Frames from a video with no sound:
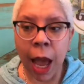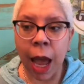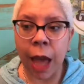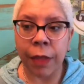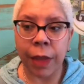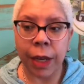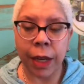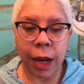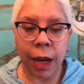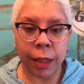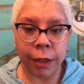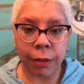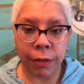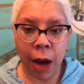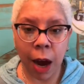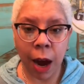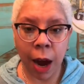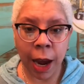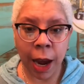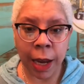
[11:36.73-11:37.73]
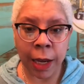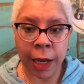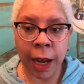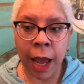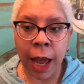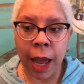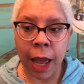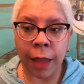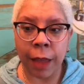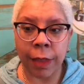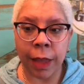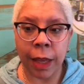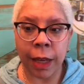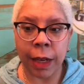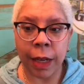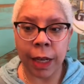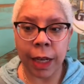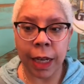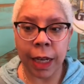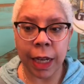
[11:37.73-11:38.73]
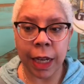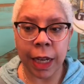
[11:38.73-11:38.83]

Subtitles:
and they kind of hide, and then